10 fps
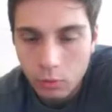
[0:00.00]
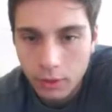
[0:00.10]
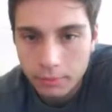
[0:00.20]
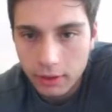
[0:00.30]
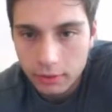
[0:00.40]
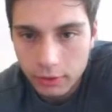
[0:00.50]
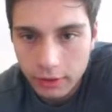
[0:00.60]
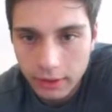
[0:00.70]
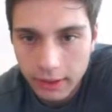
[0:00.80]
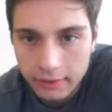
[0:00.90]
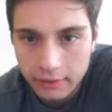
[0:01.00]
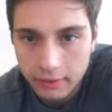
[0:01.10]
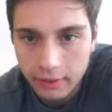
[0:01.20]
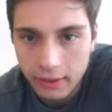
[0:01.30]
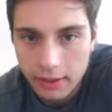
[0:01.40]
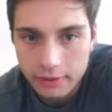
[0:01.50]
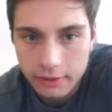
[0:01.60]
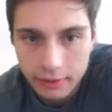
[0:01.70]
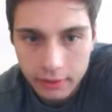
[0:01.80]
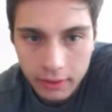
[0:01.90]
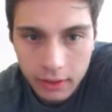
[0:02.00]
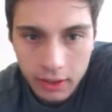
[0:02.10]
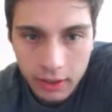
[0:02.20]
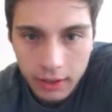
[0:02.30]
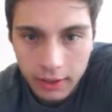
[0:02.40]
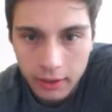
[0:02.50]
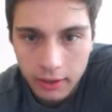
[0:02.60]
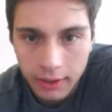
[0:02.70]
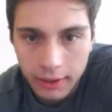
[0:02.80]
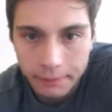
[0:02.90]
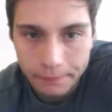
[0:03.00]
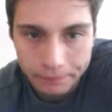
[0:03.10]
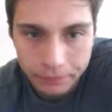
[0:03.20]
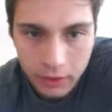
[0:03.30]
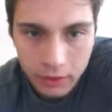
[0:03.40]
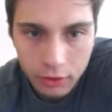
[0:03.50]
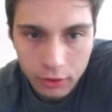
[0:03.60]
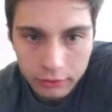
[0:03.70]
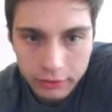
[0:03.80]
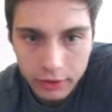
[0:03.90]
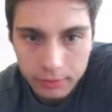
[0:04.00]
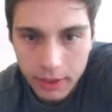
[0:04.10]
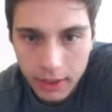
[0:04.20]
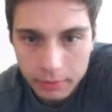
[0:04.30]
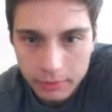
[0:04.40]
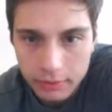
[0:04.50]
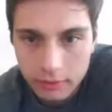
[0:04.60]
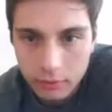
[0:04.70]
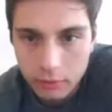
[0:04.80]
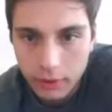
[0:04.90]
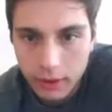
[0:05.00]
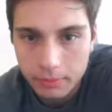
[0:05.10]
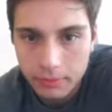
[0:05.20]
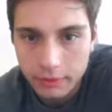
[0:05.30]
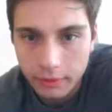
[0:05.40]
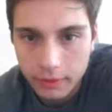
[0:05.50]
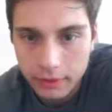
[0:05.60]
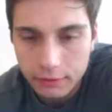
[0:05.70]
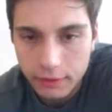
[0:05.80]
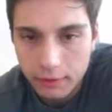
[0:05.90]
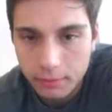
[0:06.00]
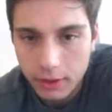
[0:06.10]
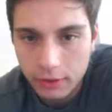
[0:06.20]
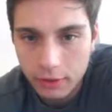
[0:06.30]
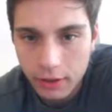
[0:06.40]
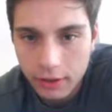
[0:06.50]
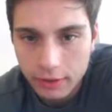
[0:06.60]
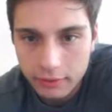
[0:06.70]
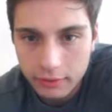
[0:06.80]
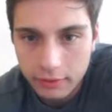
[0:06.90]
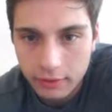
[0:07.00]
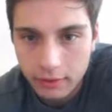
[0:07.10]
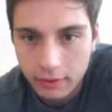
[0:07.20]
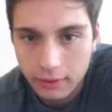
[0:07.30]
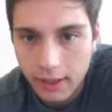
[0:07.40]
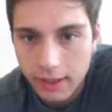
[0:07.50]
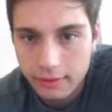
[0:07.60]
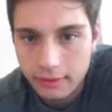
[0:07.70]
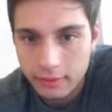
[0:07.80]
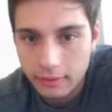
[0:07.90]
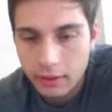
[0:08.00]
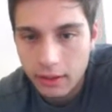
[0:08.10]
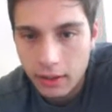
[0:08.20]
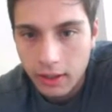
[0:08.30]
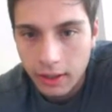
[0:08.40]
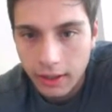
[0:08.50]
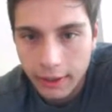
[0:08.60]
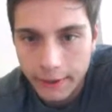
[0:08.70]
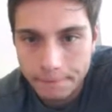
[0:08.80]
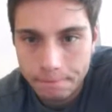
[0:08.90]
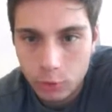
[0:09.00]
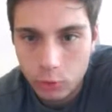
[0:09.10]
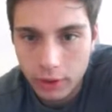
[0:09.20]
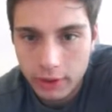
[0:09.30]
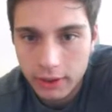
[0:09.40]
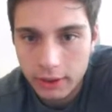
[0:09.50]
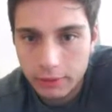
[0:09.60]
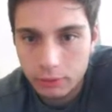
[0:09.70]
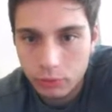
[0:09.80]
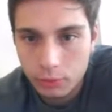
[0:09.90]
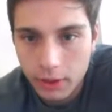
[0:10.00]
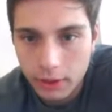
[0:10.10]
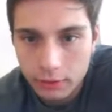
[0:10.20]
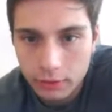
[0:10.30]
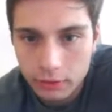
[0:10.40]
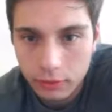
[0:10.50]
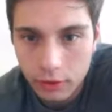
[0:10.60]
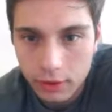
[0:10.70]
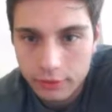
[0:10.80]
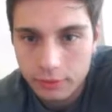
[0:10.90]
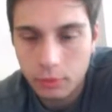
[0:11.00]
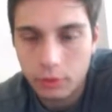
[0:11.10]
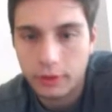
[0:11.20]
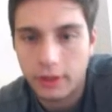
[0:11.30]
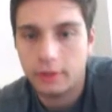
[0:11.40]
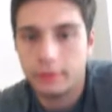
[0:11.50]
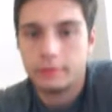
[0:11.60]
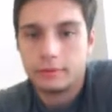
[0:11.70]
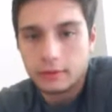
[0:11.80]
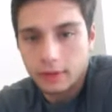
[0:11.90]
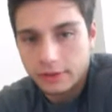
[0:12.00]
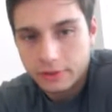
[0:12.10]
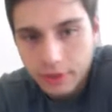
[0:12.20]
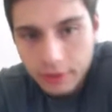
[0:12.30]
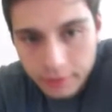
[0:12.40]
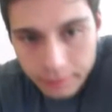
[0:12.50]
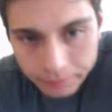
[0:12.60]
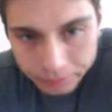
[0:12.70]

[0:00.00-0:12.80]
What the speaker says: $1 million less than last year. In long-term debt, we have $75 million. That's $22 million more than last year.